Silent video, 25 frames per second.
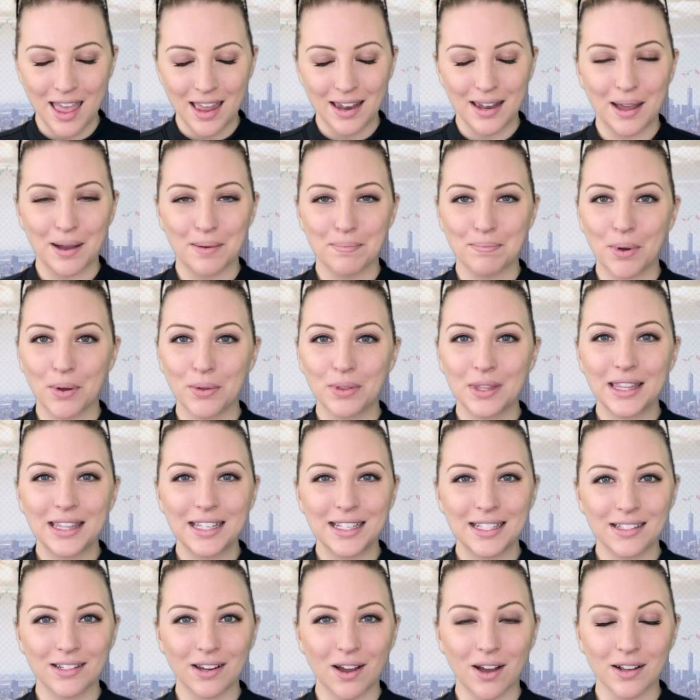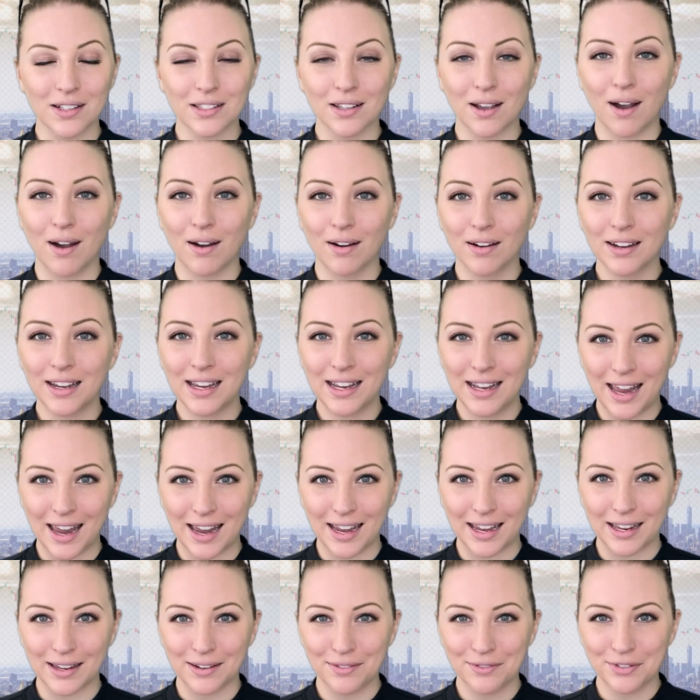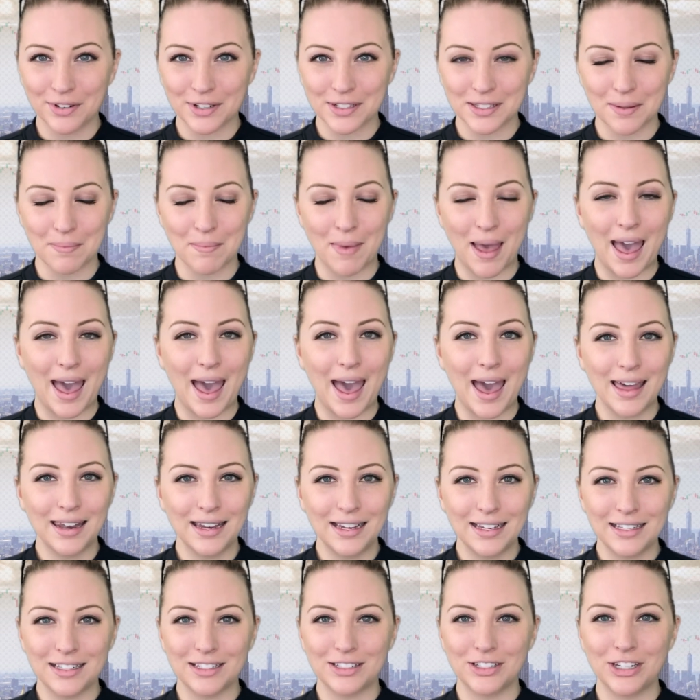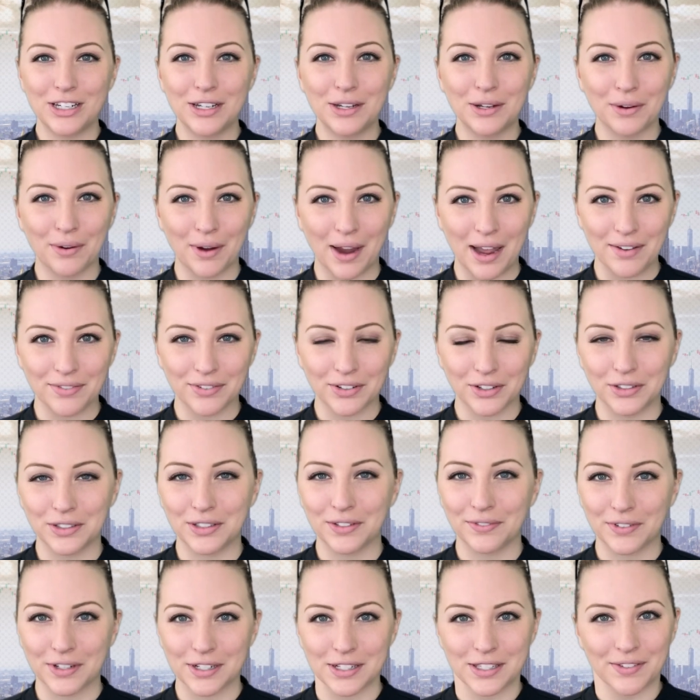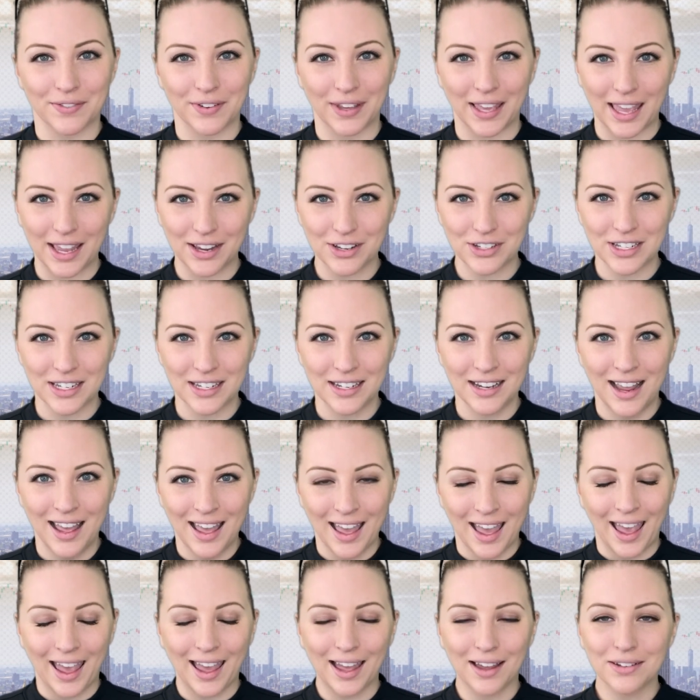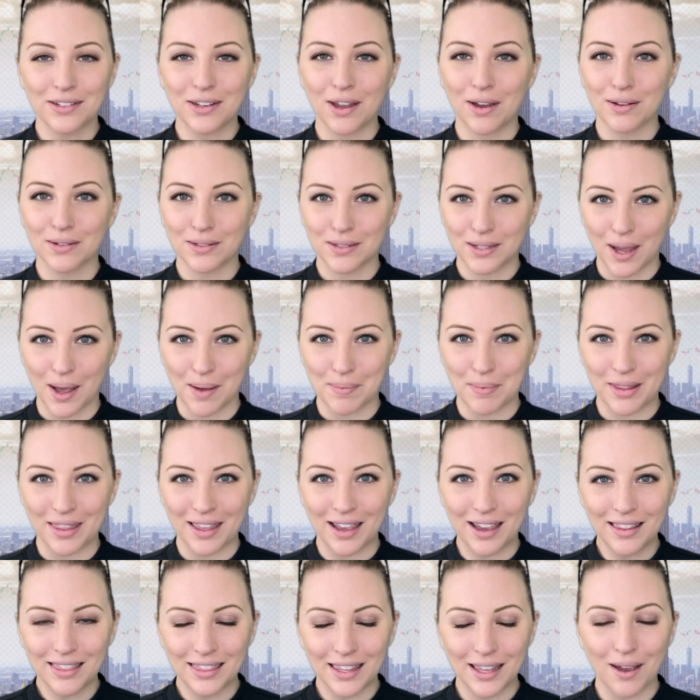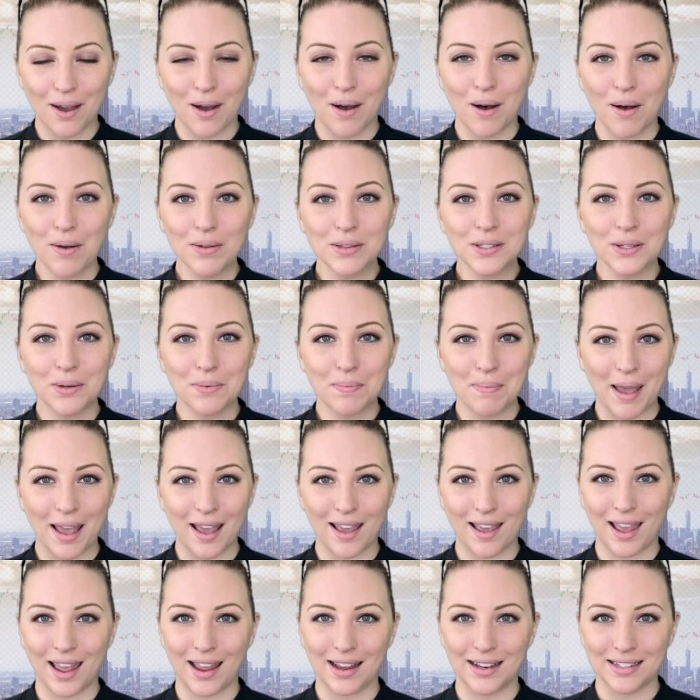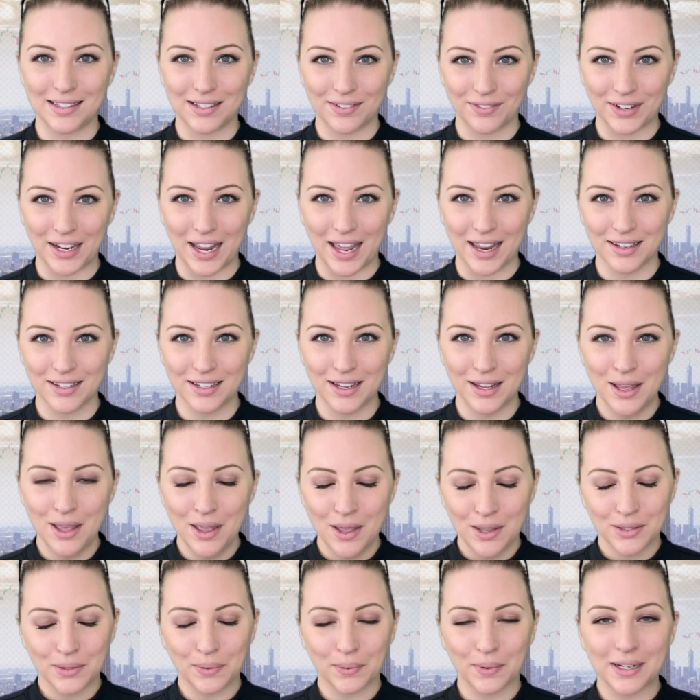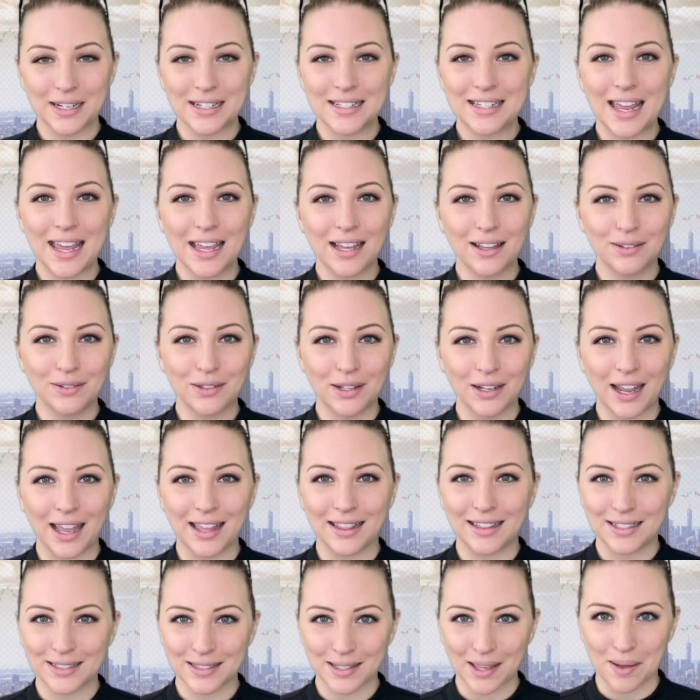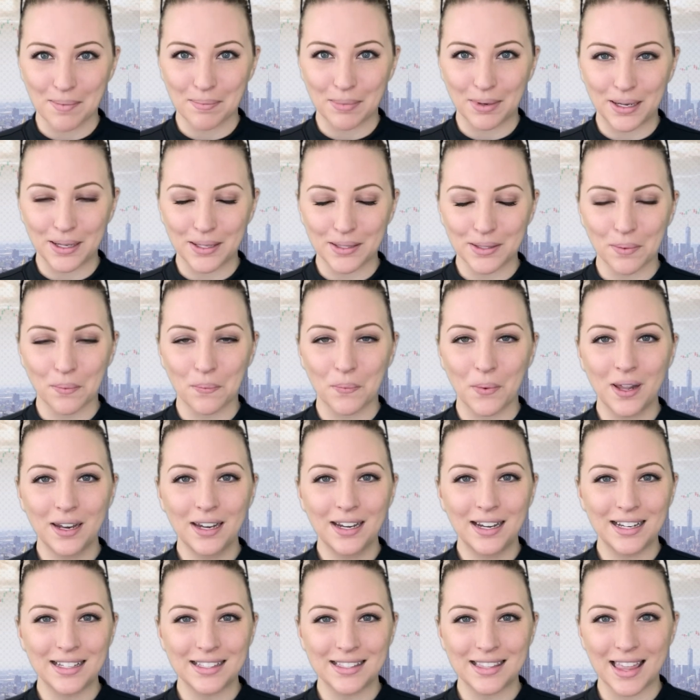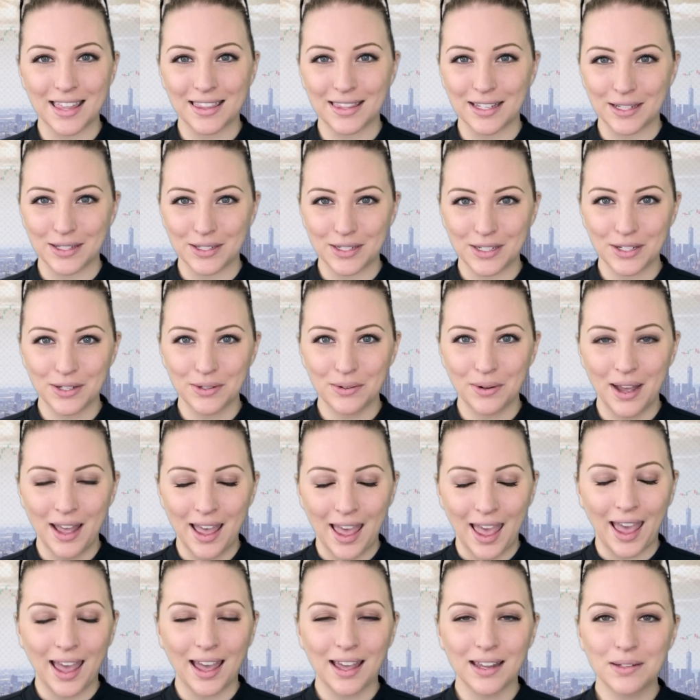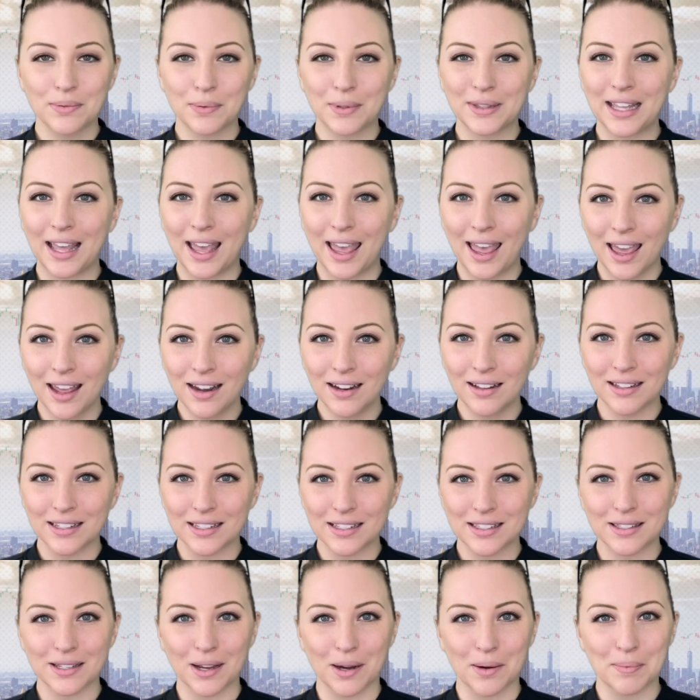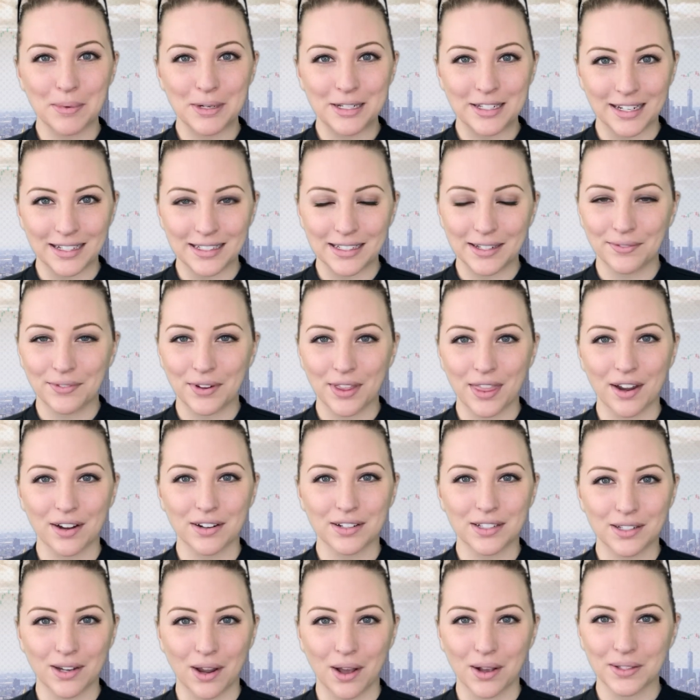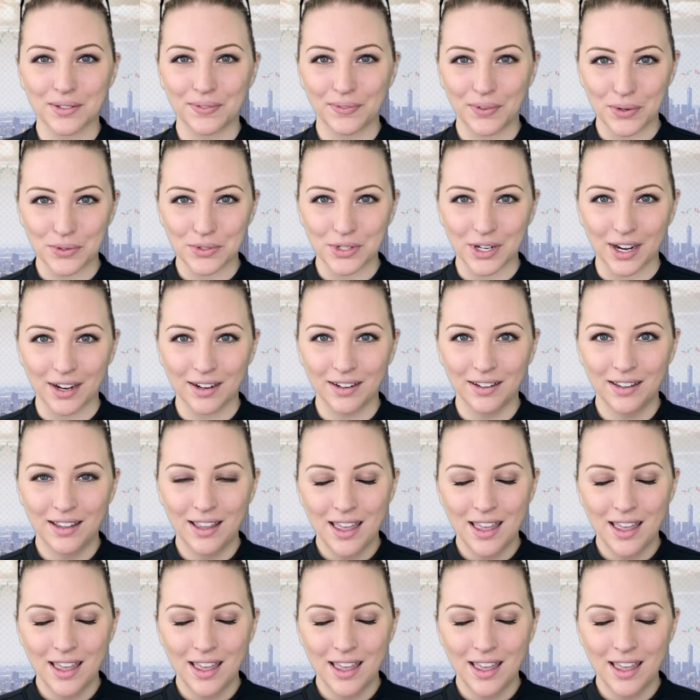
Now, both of these stocks are Canadian for some added geographical diversification, and on top of that, they also pay a dividend. So, we're going to take a look at these companies, what it is that they do, and what the analysts are predicting for their stock's future.